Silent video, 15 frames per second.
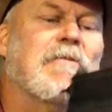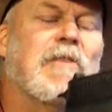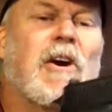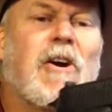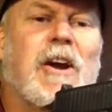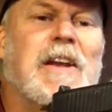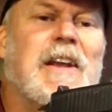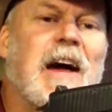
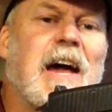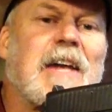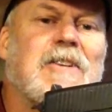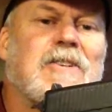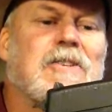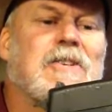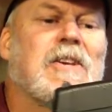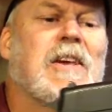Very
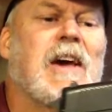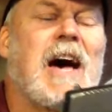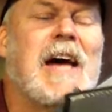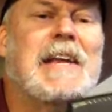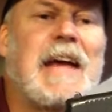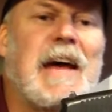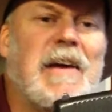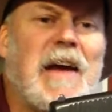nice
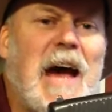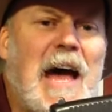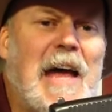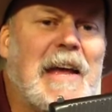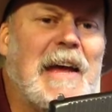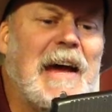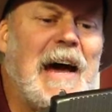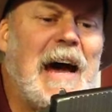gun.
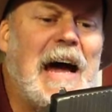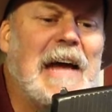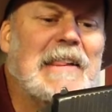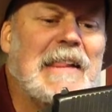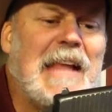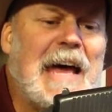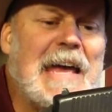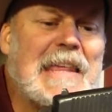I
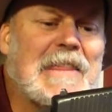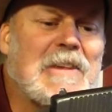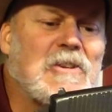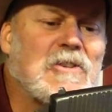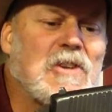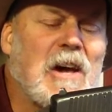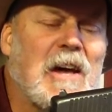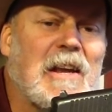like
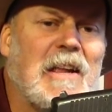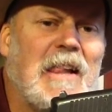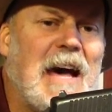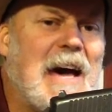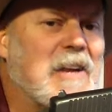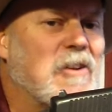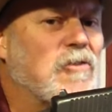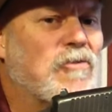this gun a
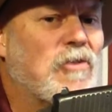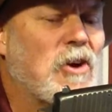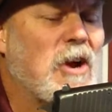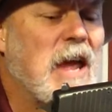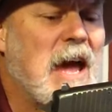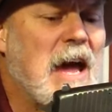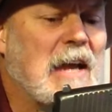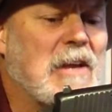lot. It's
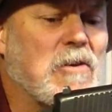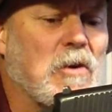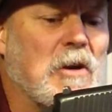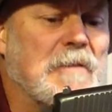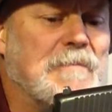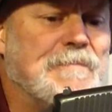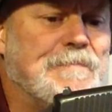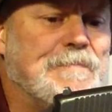very
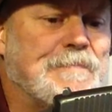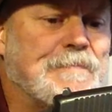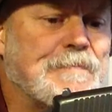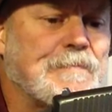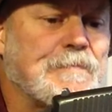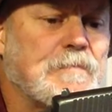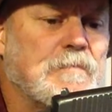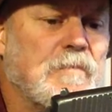accurate.
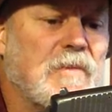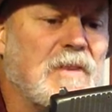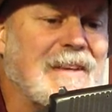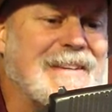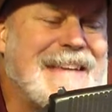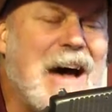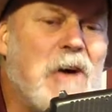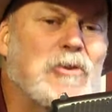
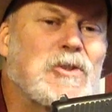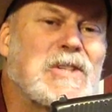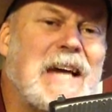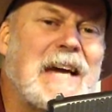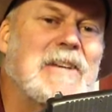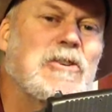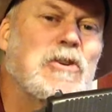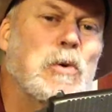The
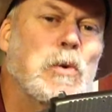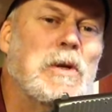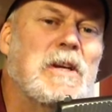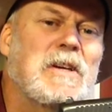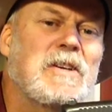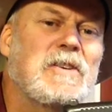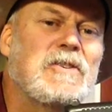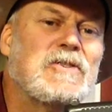downside to
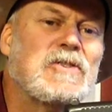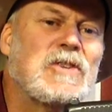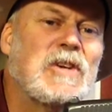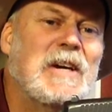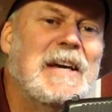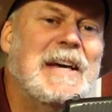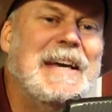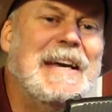it is
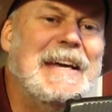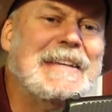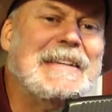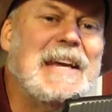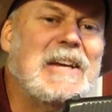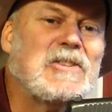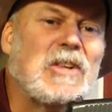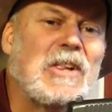
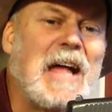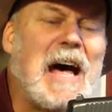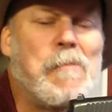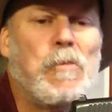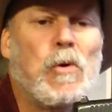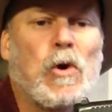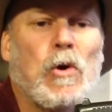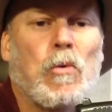it takes a
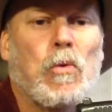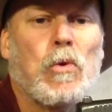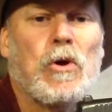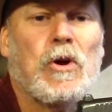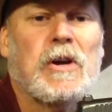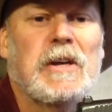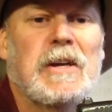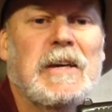lot more
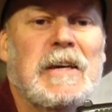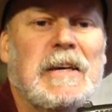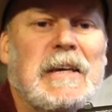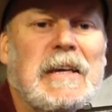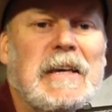work